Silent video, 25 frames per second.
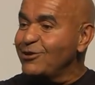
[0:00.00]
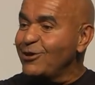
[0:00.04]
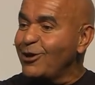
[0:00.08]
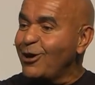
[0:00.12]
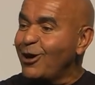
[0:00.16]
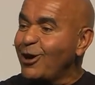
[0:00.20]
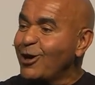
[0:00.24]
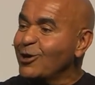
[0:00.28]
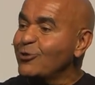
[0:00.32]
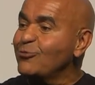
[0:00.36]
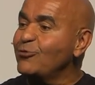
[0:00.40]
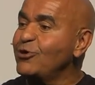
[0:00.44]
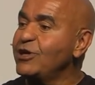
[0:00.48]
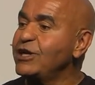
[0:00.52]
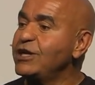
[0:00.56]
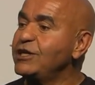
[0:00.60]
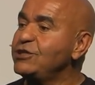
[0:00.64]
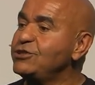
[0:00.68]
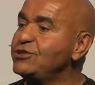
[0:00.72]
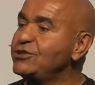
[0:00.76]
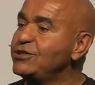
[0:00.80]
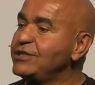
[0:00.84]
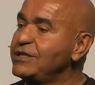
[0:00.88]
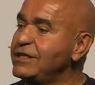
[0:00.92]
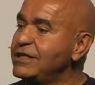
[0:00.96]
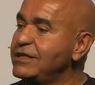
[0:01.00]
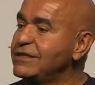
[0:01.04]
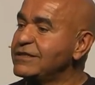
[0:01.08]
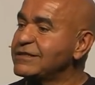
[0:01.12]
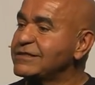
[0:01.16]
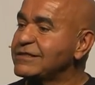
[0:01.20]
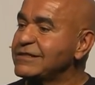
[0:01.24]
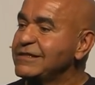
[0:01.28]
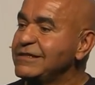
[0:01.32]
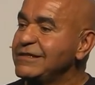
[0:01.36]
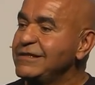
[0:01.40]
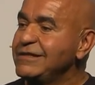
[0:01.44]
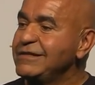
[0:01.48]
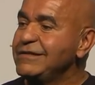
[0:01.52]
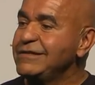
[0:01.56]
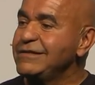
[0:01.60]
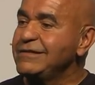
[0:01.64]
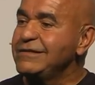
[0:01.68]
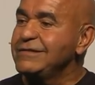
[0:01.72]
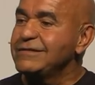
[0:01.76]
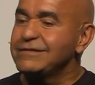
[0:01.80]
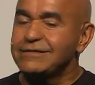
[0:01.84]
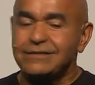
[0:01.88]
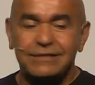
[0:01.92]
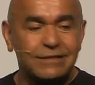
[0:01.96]
hardware engineers,
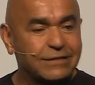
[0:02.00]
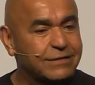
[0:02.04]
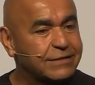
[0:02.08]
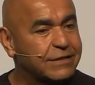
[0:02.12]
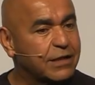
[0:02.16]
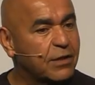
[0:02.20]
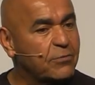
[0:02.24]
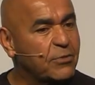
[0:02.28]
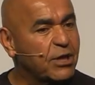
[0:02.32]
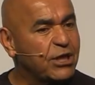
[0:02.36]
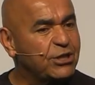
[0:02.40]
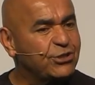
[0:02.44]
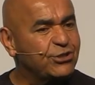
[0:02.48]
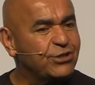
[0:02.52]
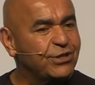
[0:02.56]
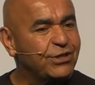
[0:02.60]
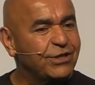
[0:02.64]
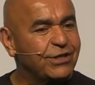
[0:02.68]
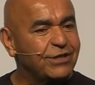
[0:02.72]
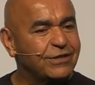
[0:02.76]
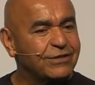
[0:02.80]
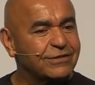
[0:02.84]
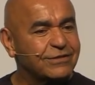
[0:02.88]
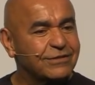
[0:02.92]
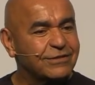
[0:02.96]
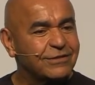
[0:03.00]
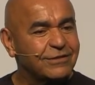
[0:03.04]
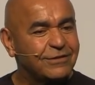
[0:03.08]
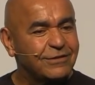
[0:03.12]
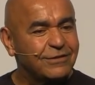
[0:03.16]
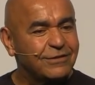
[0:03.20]
system engineers,